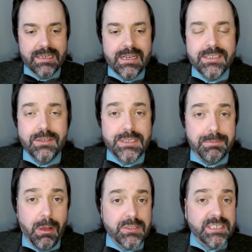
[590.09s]
So
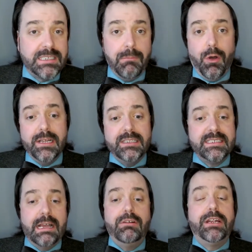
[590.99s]
suppose someone in
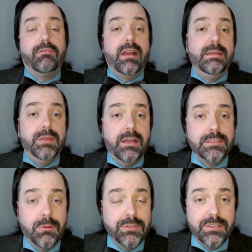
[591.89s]
Saudi Arabia,
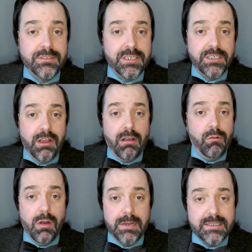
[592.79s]
suppose there's a young
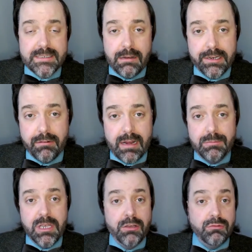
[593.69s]
woman in Saudi
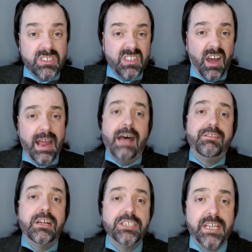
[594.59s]
Arabia who does not have
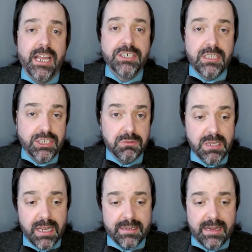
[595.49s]
an education that she would
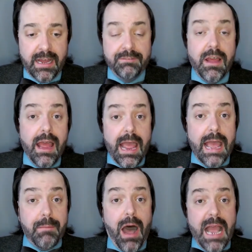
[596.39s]
like to have.
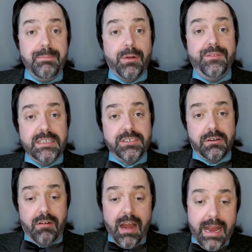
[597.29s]
Am I, Professor
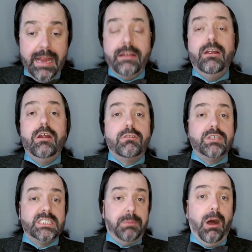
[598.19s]
Gray,
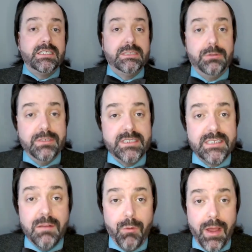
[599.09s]
responsible in
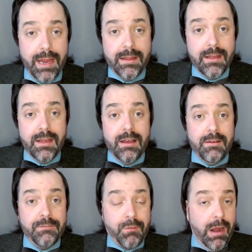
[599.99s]
some way
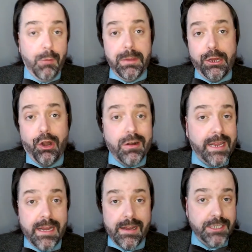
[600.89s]
for helping her
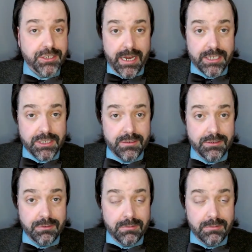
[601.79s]
get an education?